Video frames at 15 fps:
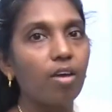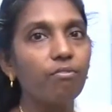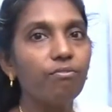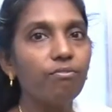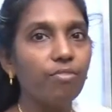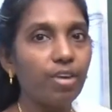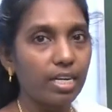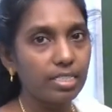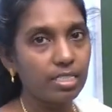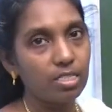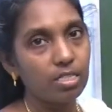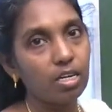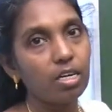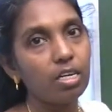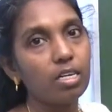
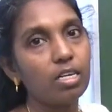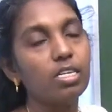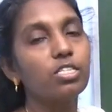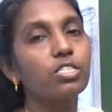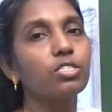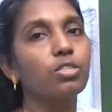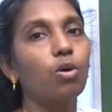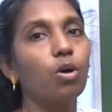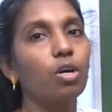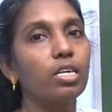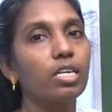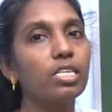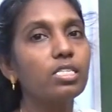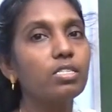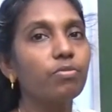vector, is
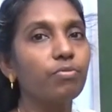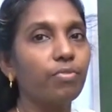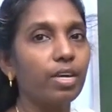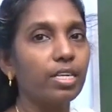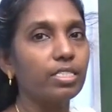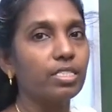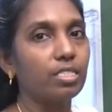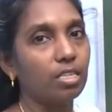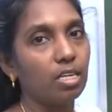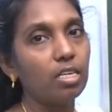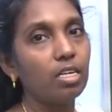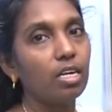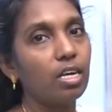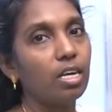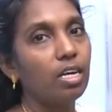called as
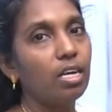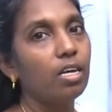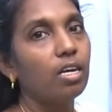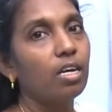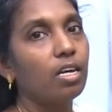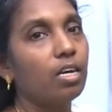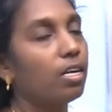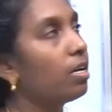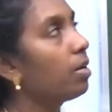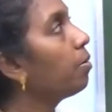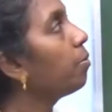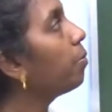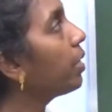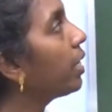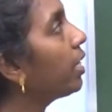vector
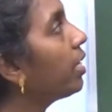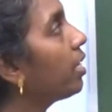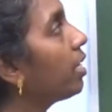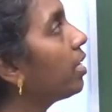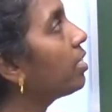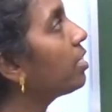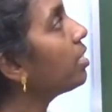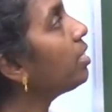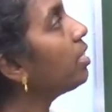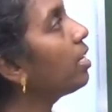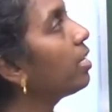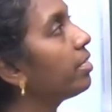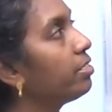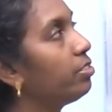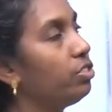mediated
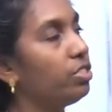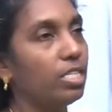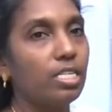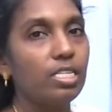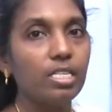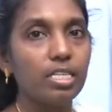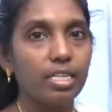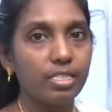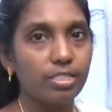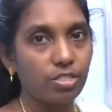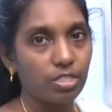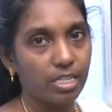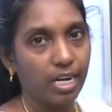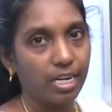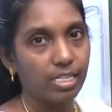gene
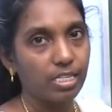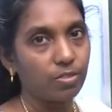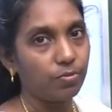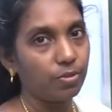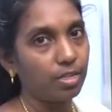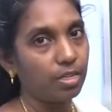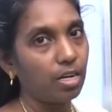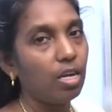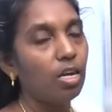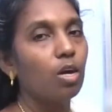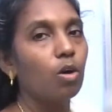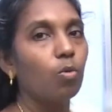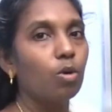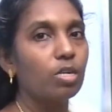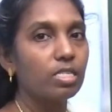transfer.
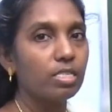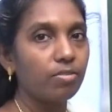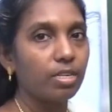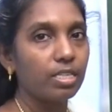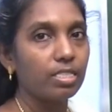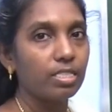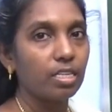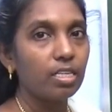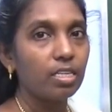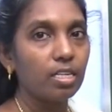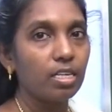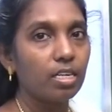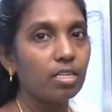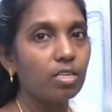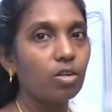What's the vector?
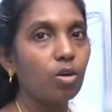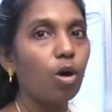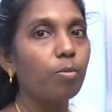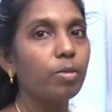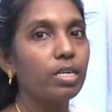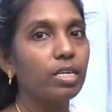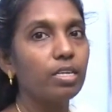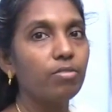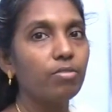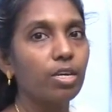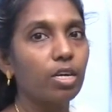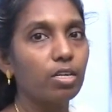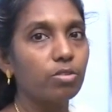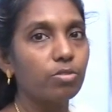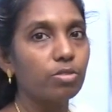Commonly we
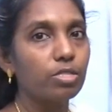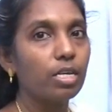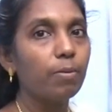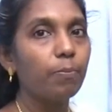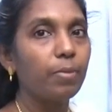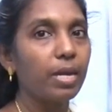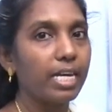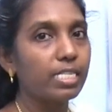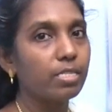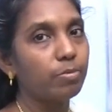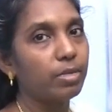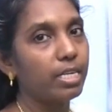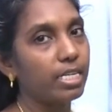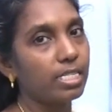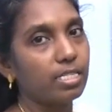are using
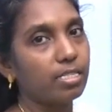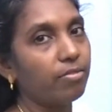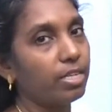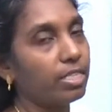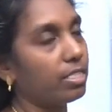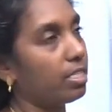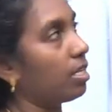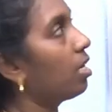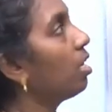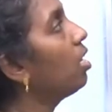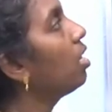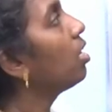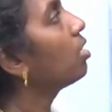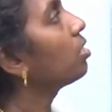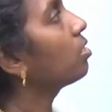plasmid as the vector.
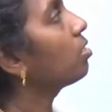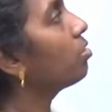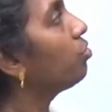So